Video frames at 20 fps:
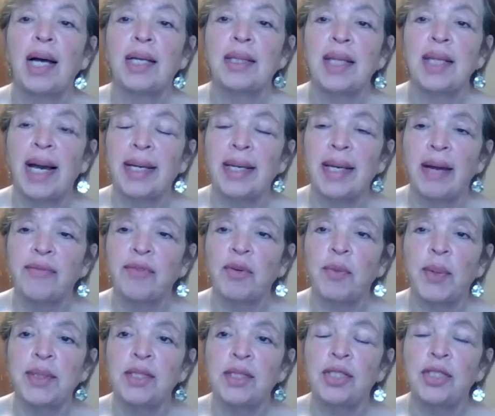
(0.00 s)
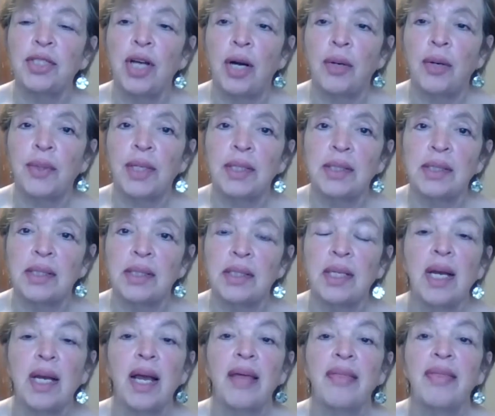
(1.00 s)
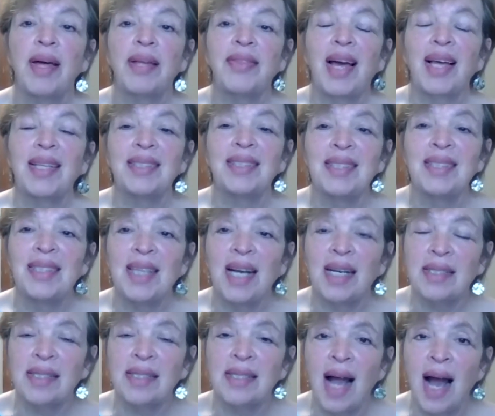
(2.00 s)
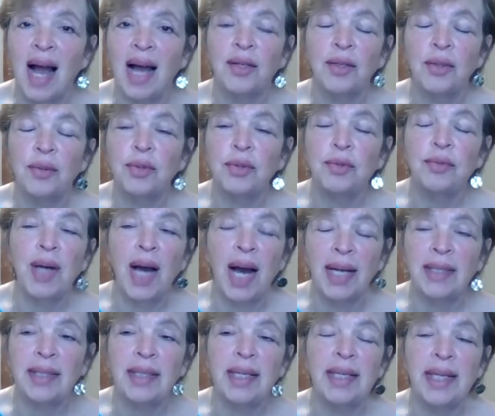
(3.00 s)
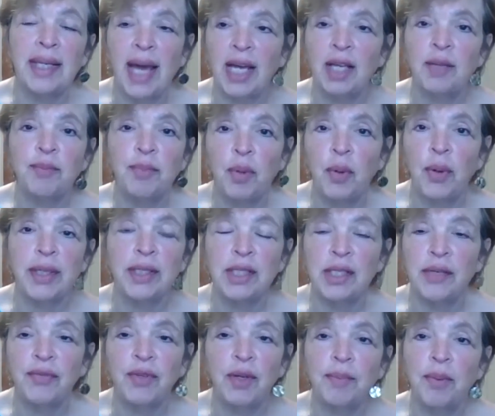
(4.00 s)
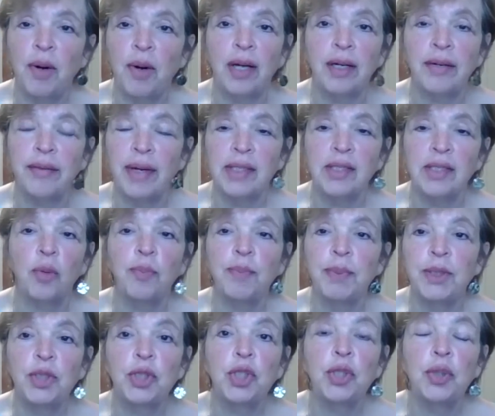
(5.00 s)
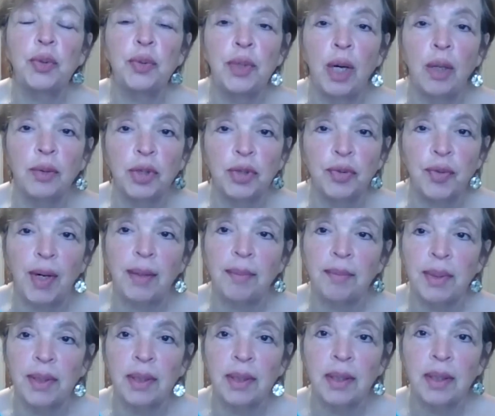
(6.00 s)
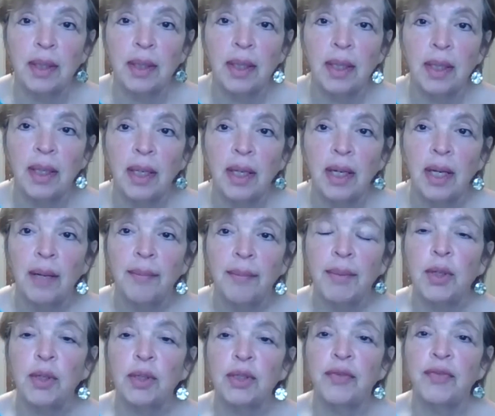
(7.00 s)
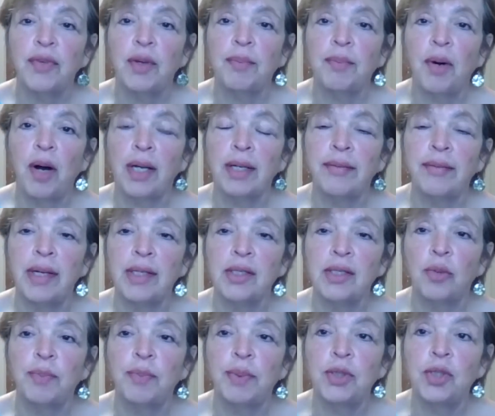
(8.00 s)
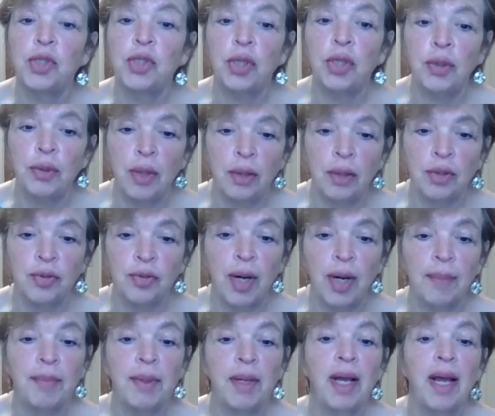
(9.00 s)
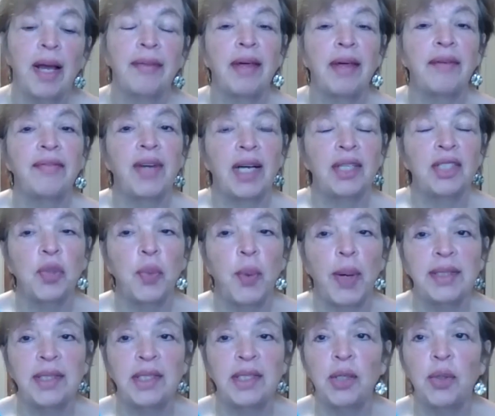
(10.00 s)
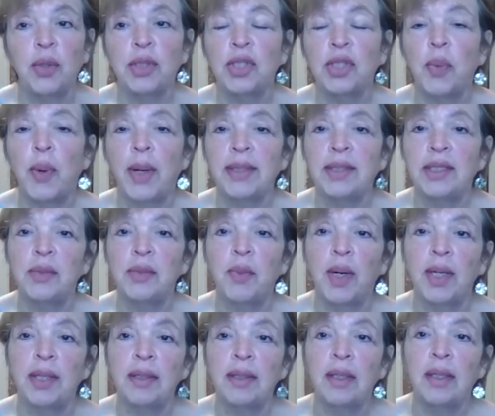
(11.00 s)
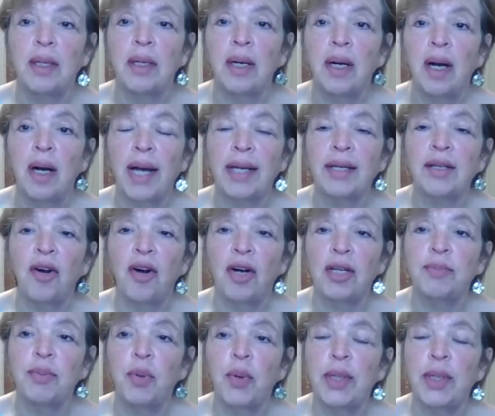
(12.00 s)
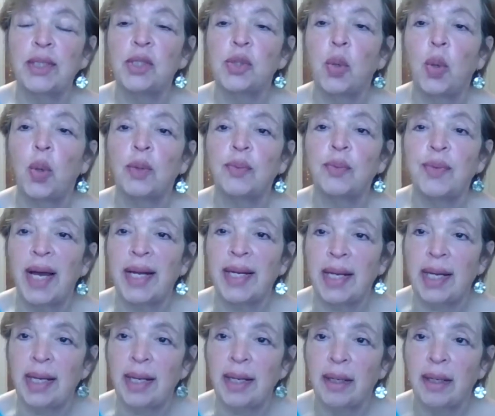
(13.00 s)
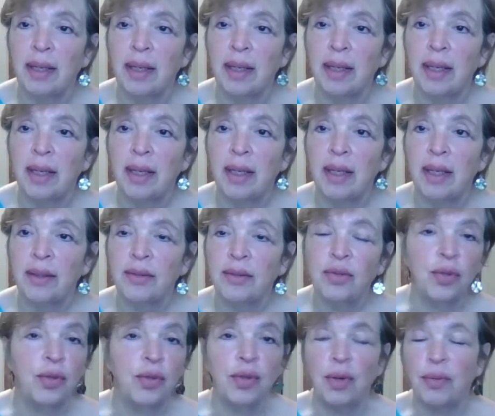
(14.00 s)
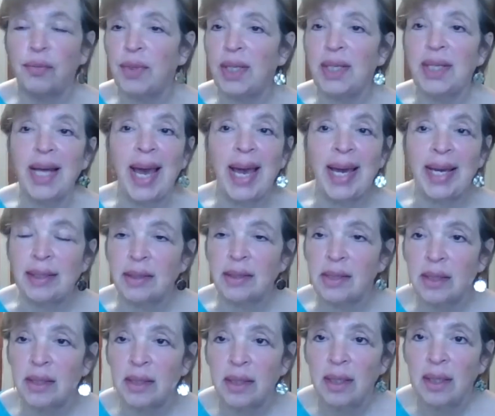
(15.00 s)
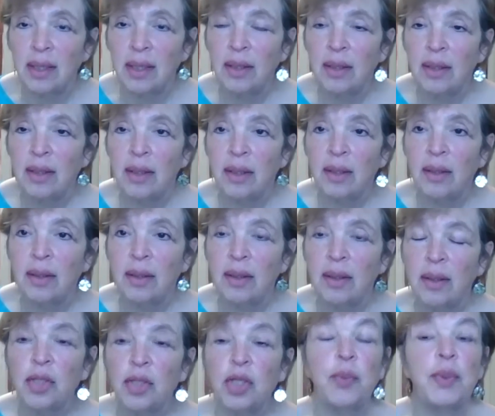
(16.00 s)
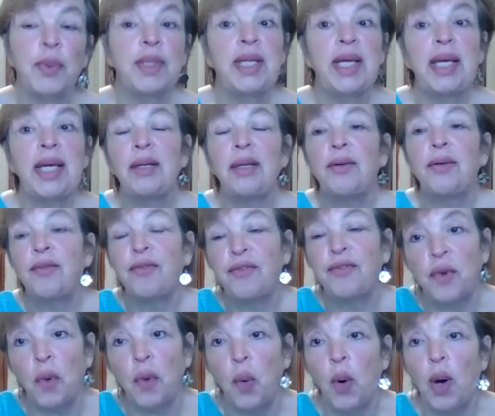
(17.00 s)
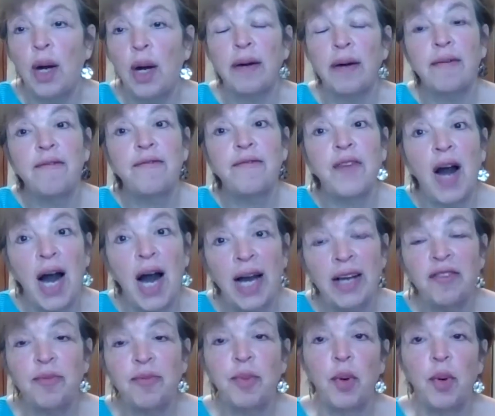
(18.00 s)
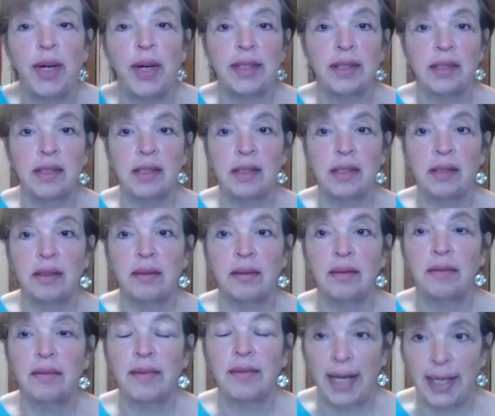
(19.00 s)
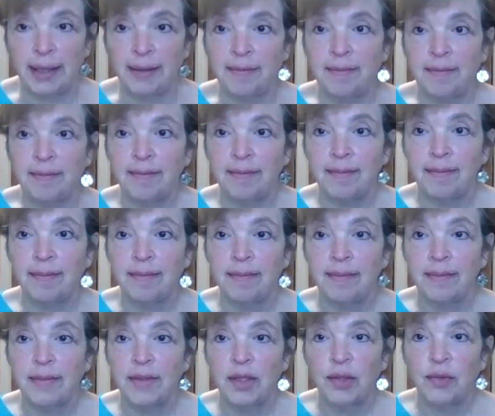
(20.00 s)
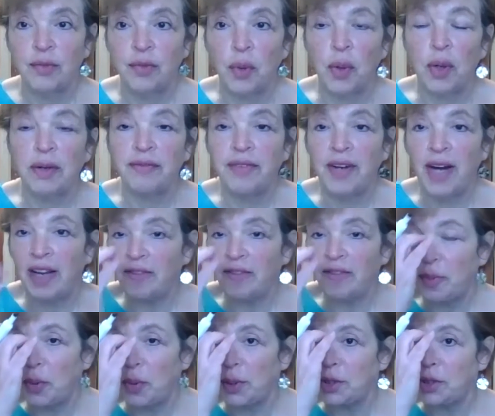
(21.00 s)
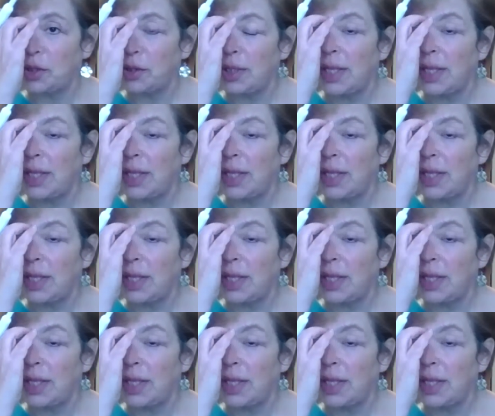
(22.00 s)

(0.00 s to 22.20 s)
I'd like everyone to notice that that does not, you do not need eight points if your partner has opened two no trump. Because if your partner has opened two no trump, they've got 20 or 21 high card points already. So you don't need eight. You would need four, five points, right? Yeah. Four or five points.